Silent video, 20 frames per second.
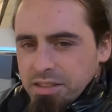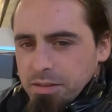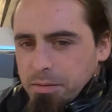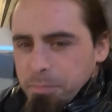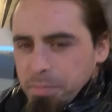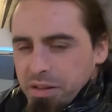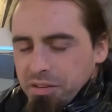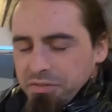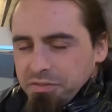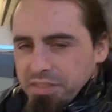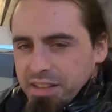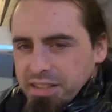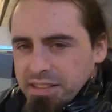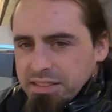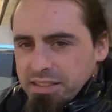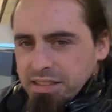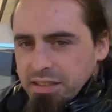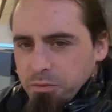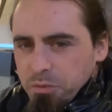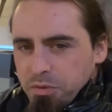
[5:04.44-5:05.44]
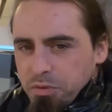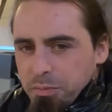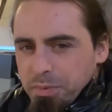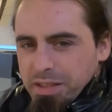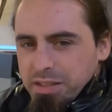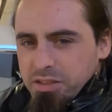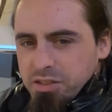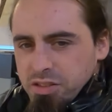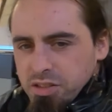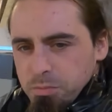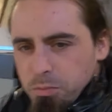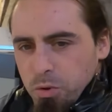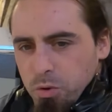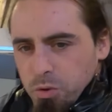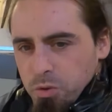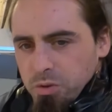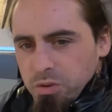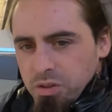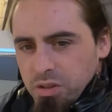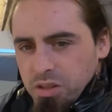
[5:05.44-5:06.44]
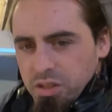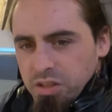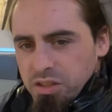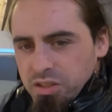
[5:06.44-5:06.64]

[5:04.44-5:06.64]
a bit of flex in it with it being small,